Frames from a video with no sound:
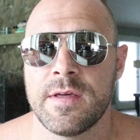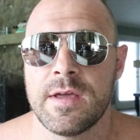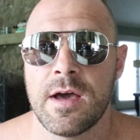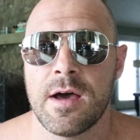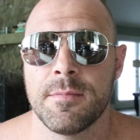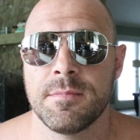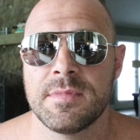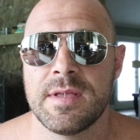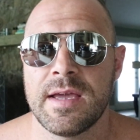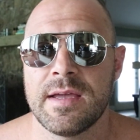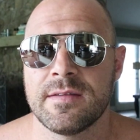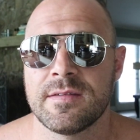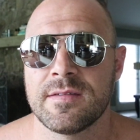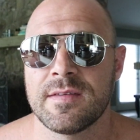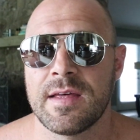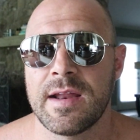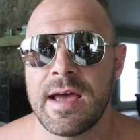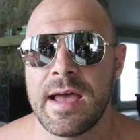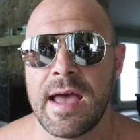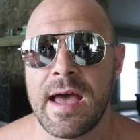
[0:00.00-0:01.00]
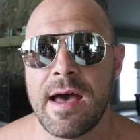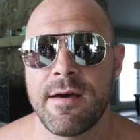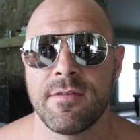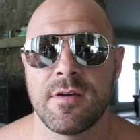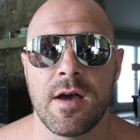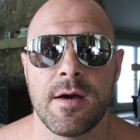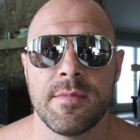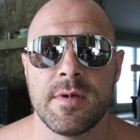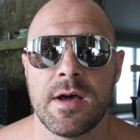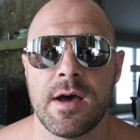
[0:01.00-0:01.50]
the updates that I
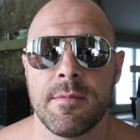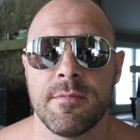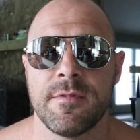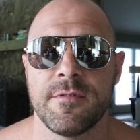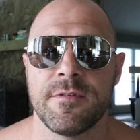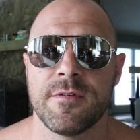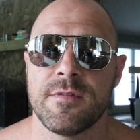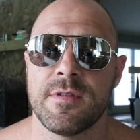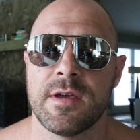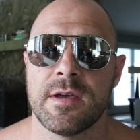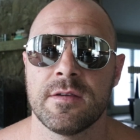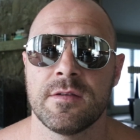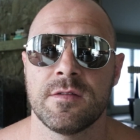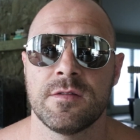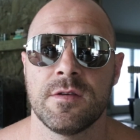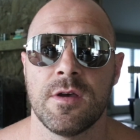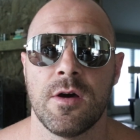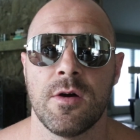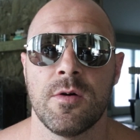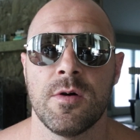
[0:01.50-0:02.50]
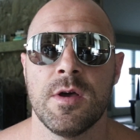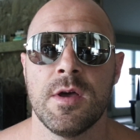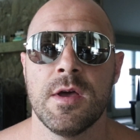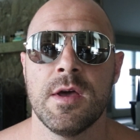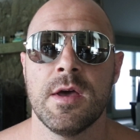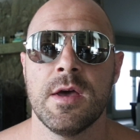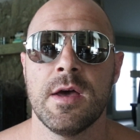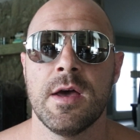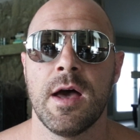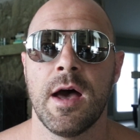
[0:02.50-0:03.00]
have coming up for this. So
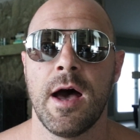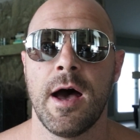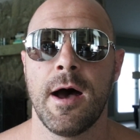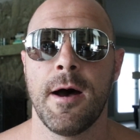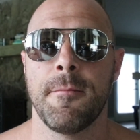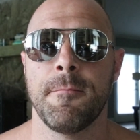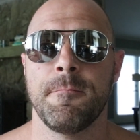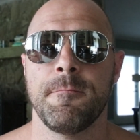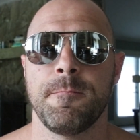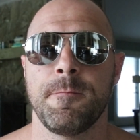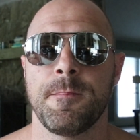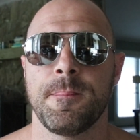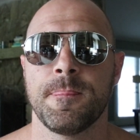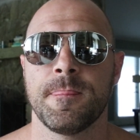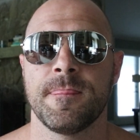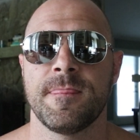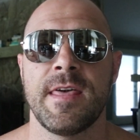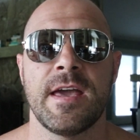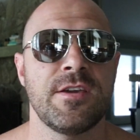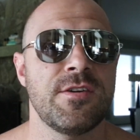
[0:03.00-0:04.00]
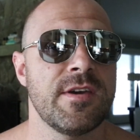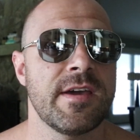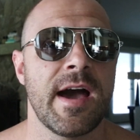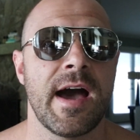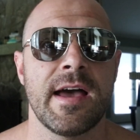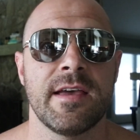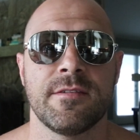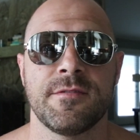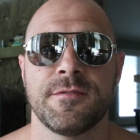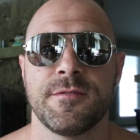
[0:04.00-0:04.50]
thank you
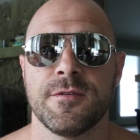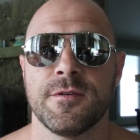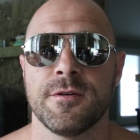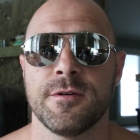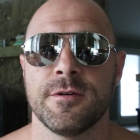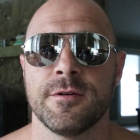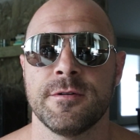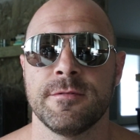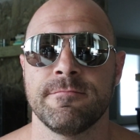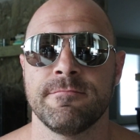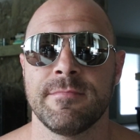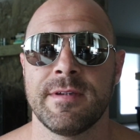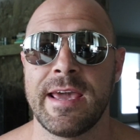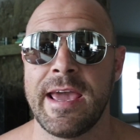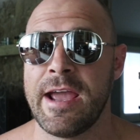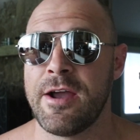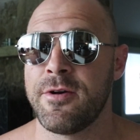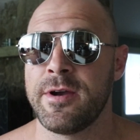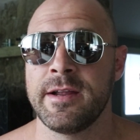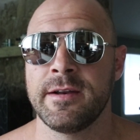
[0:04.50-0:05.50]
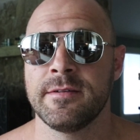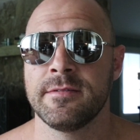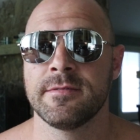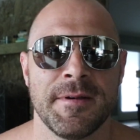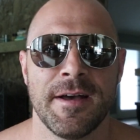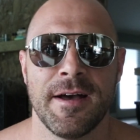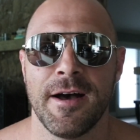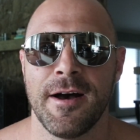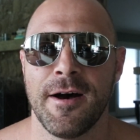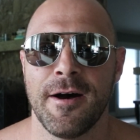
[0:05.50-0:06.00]
guys for caring.
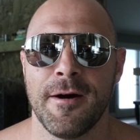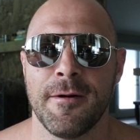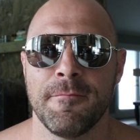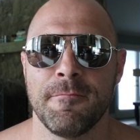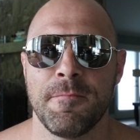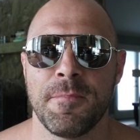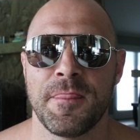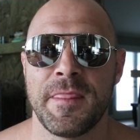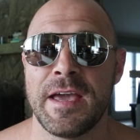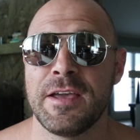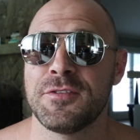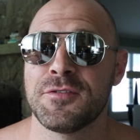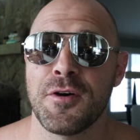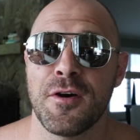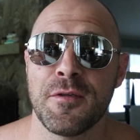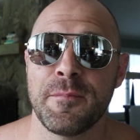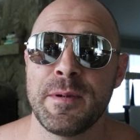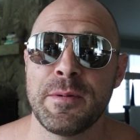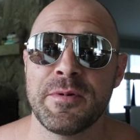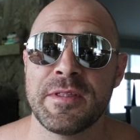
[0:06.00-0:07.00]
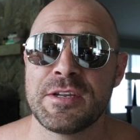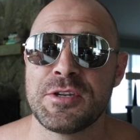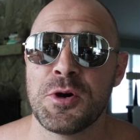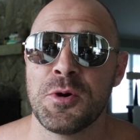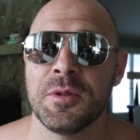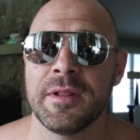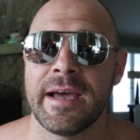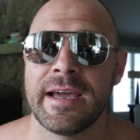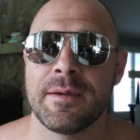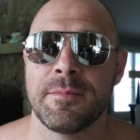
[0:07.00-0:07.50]
Thanks to all the people that
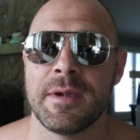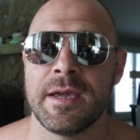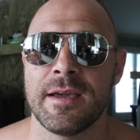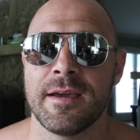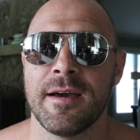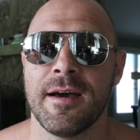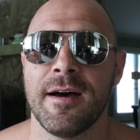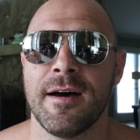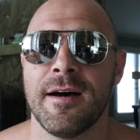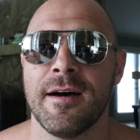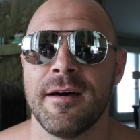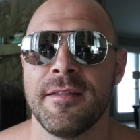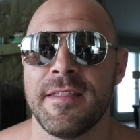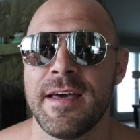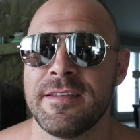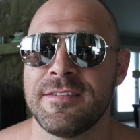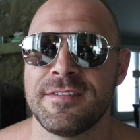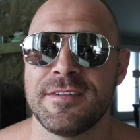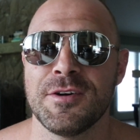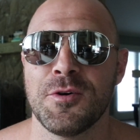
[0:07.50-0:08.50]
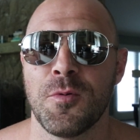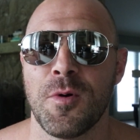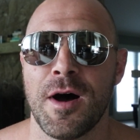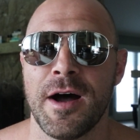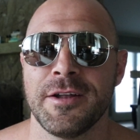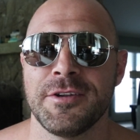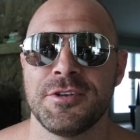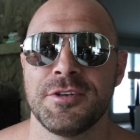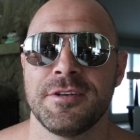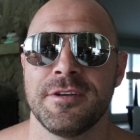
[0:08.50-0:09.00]
don't like me, that still
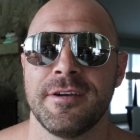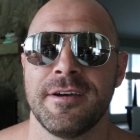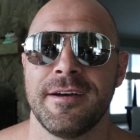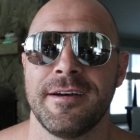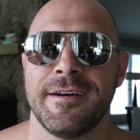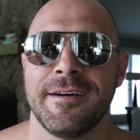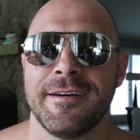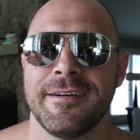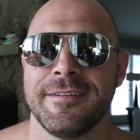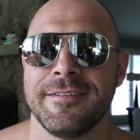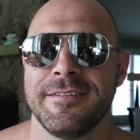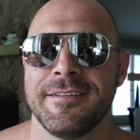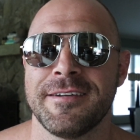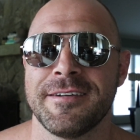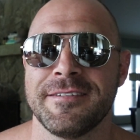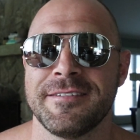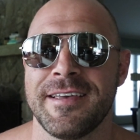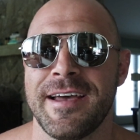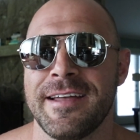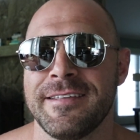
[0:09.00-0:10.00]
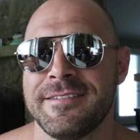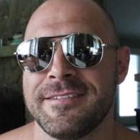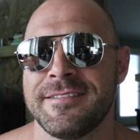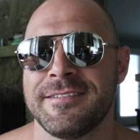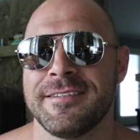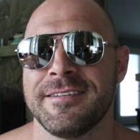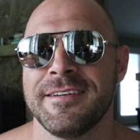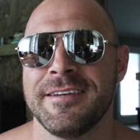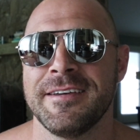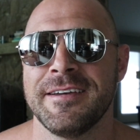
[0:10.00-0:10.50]
watch, because
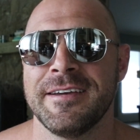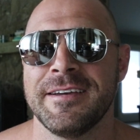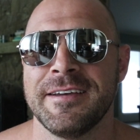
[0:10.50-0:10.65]
that's